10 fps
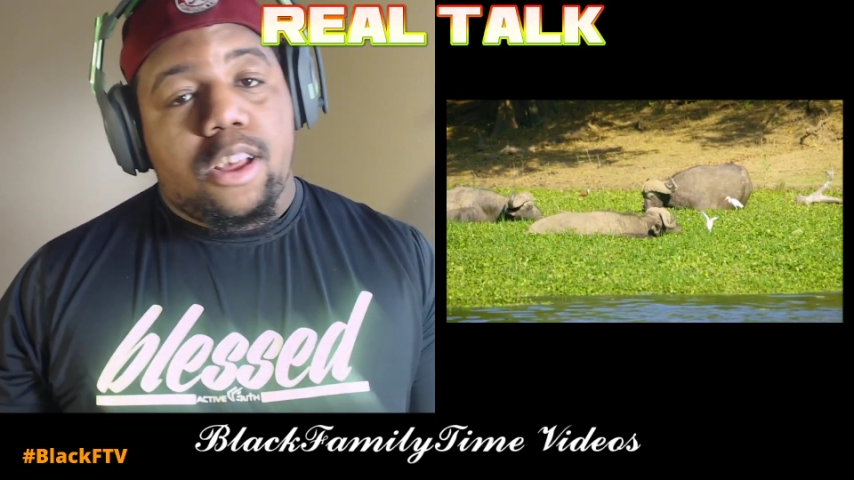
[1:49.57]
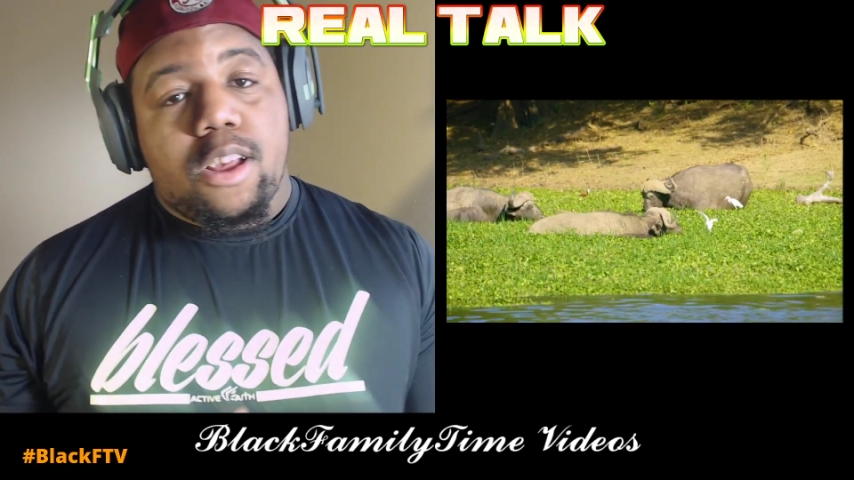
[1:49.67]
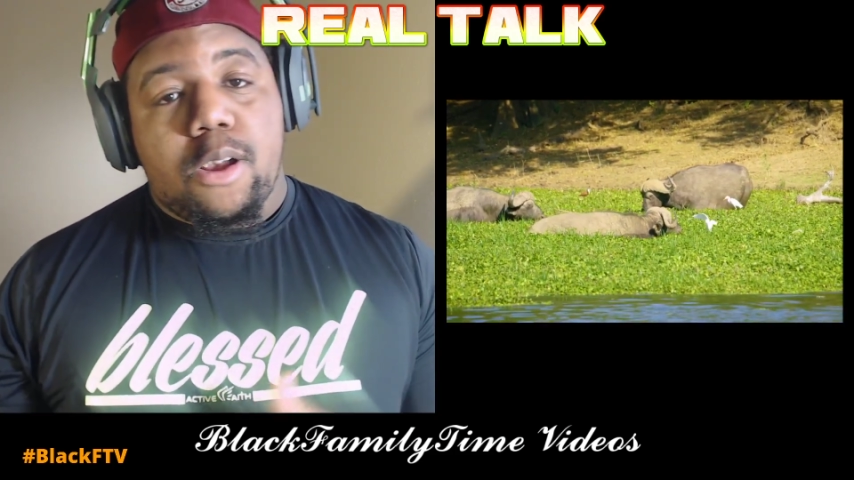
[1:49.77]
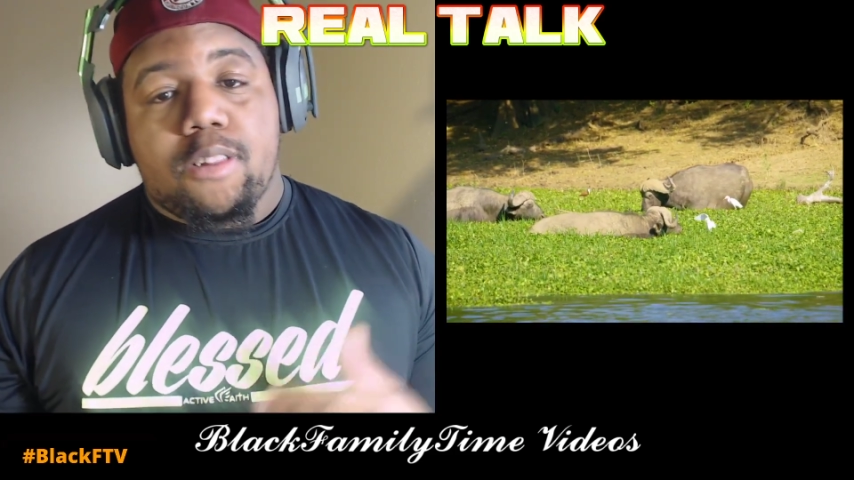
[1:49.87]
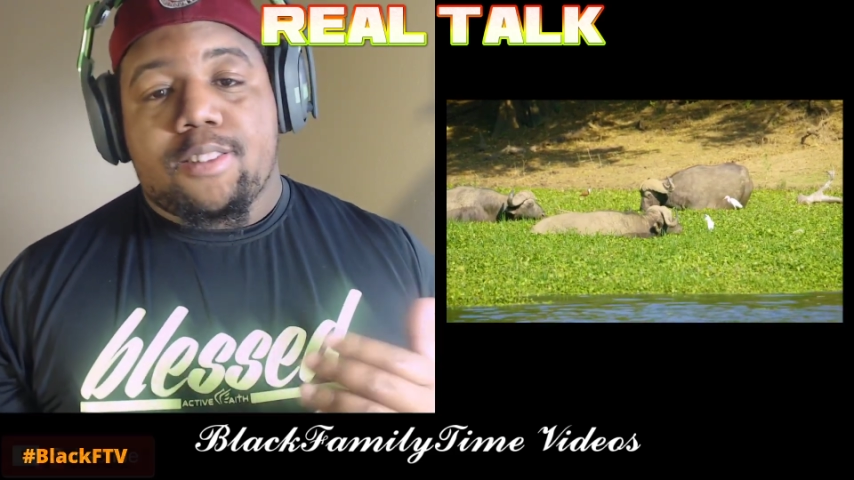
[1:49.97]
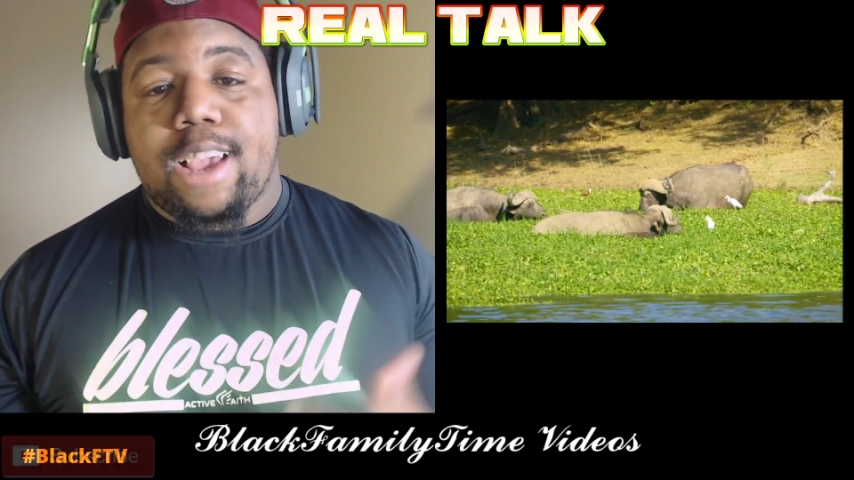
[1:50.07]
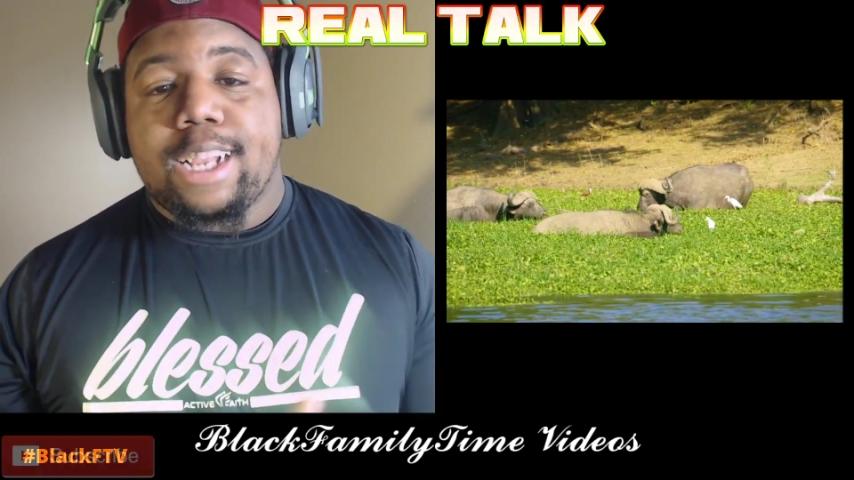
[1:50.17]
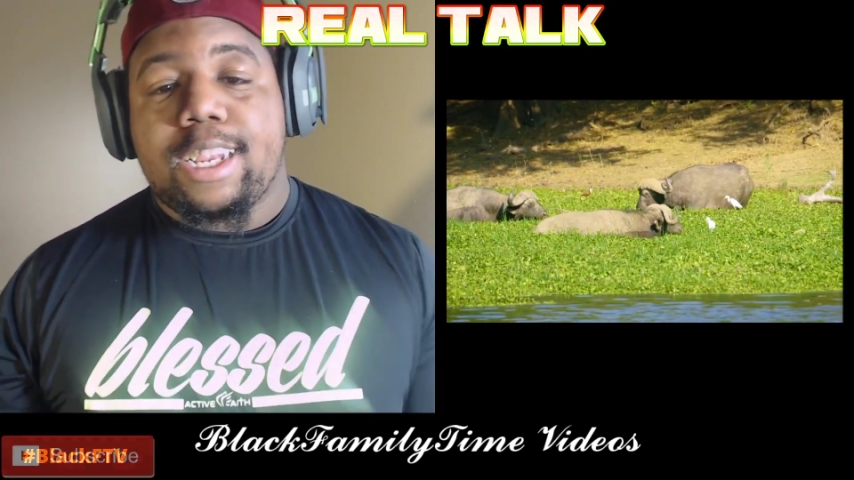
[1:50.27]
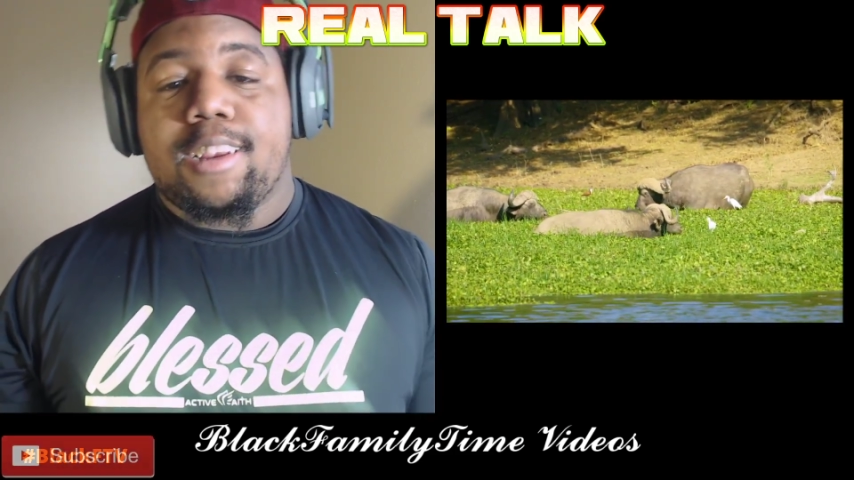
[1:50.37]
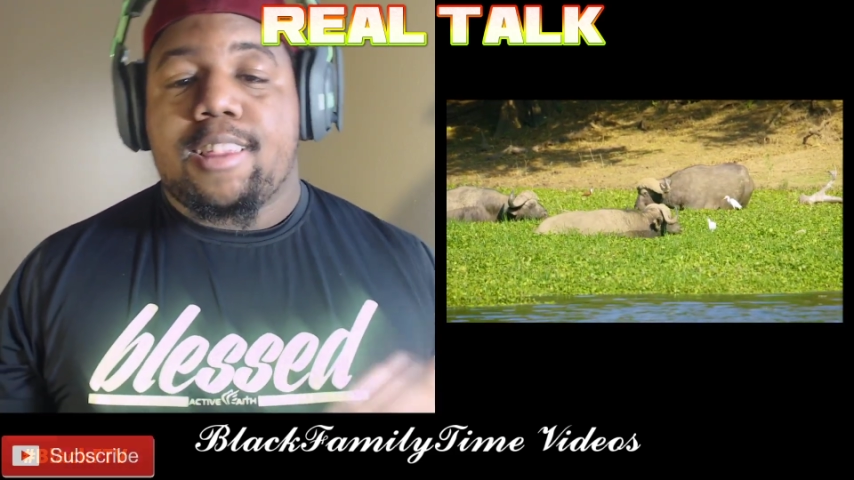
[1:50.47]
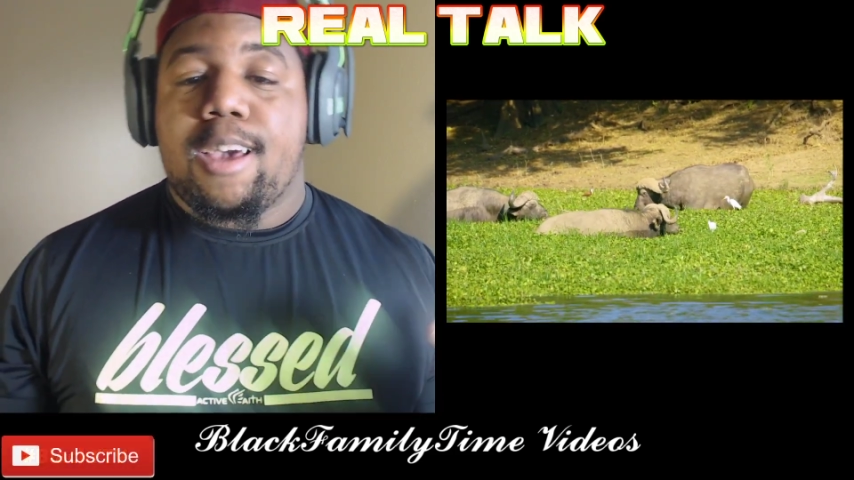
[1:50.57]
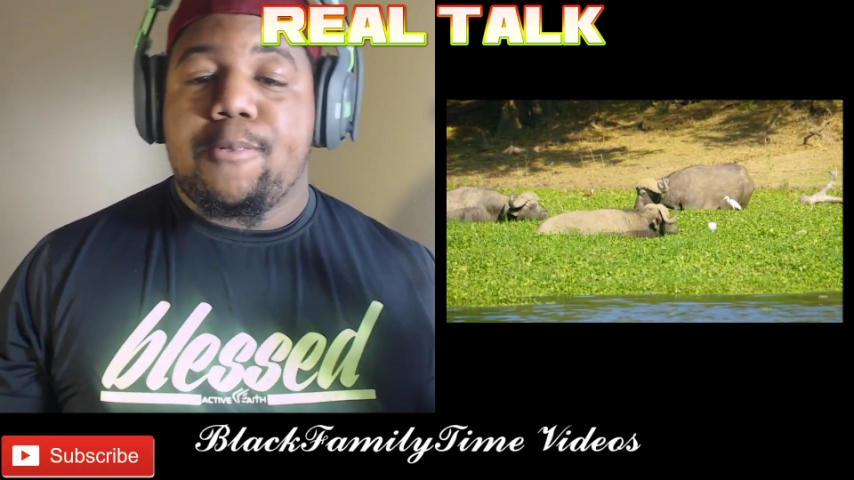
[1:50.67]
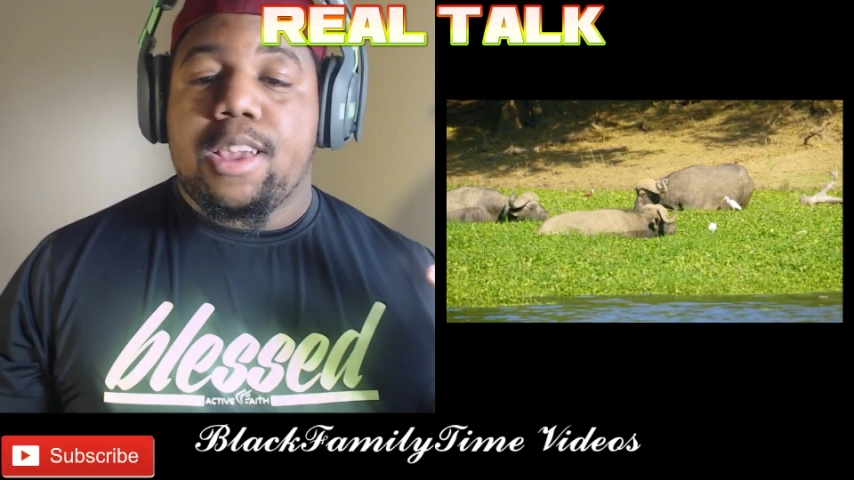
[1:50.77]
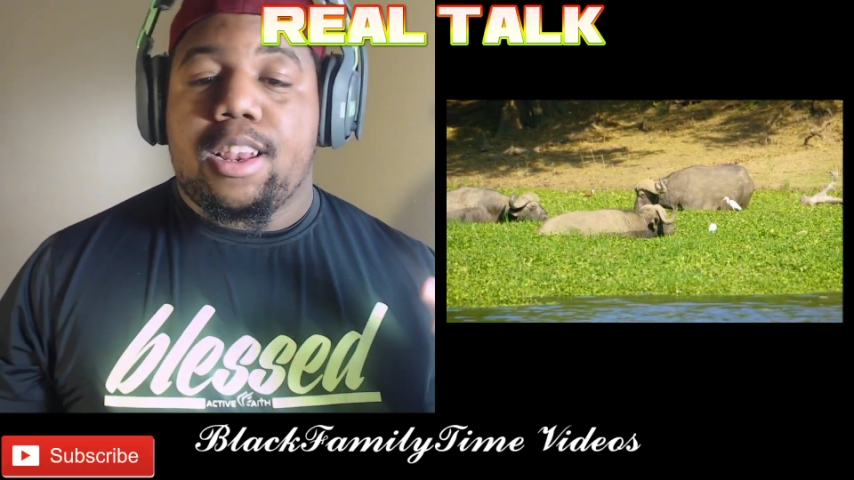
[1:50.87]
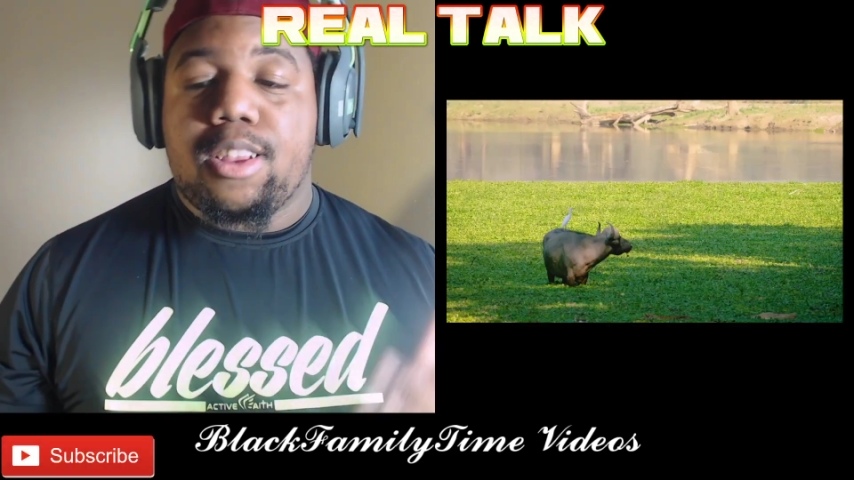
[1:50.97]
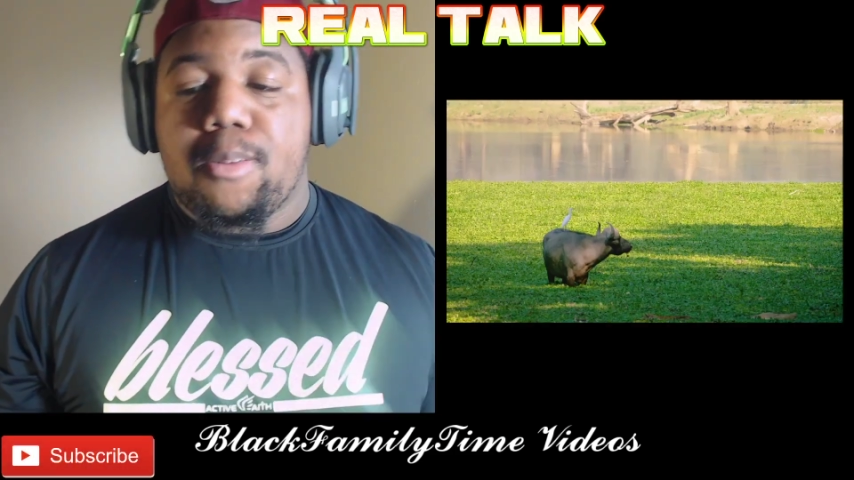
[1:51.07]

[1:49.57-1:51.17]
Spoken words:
Seiji, tell me a little